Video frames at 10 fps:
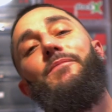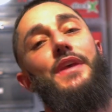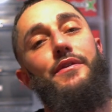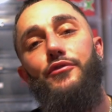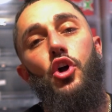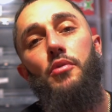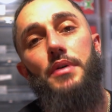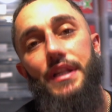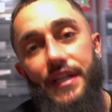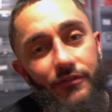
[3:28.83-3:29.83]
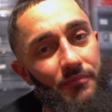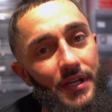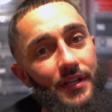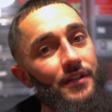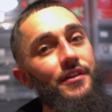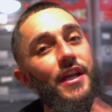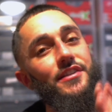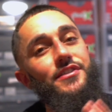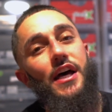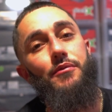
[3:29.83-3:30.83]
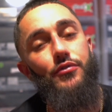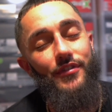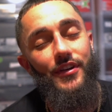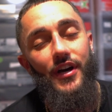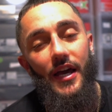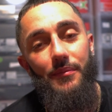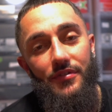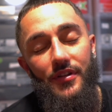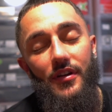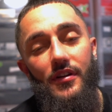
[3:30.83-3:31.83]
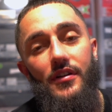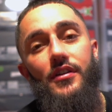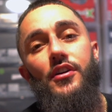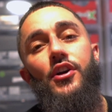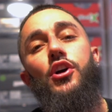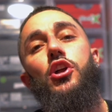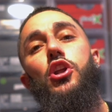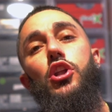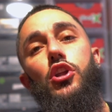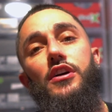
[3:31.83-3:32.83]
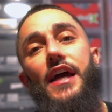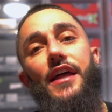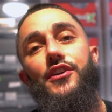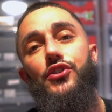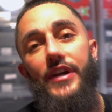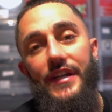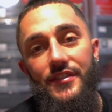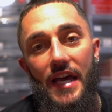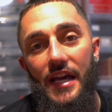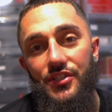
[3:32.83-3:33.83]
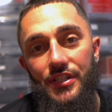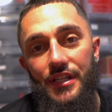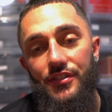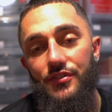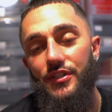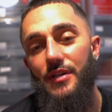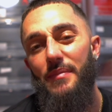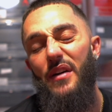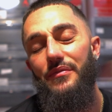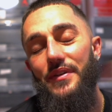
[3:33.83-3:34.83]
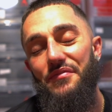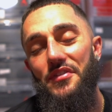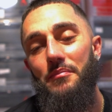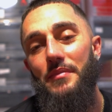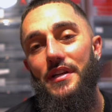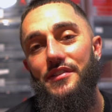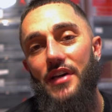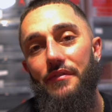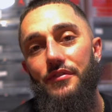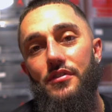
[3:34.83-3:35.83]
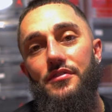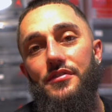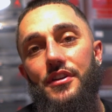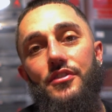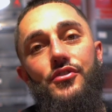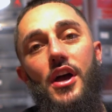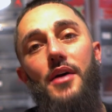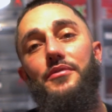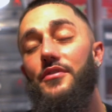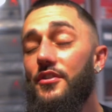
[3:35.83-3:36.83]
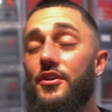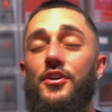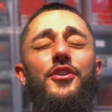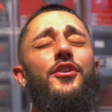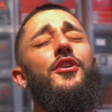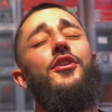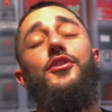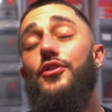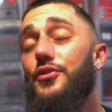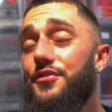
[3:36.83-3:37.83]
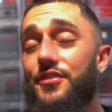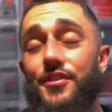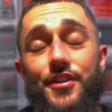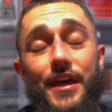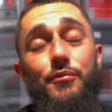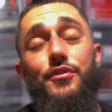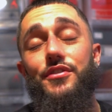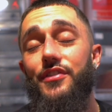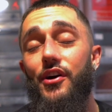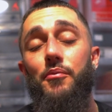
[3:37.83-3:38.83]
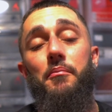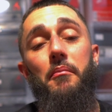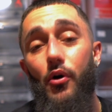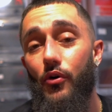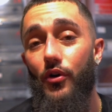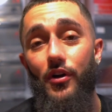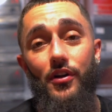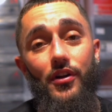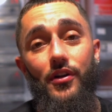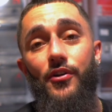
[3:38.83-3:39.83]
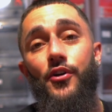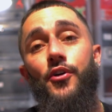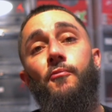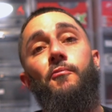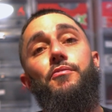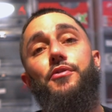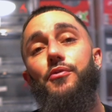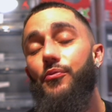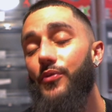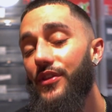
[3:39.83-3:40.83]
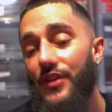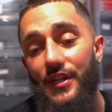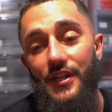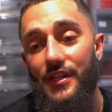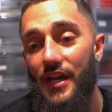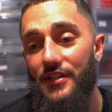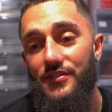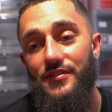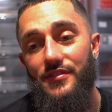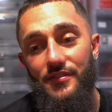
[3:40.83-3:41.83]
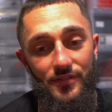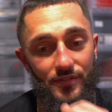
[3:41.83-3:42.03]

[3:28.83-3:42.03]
If you don't believe me, next time you see a hype sneaker, look at the transaction history about 15 minutes after a sneaker drops. You'll see they will sell more within the next...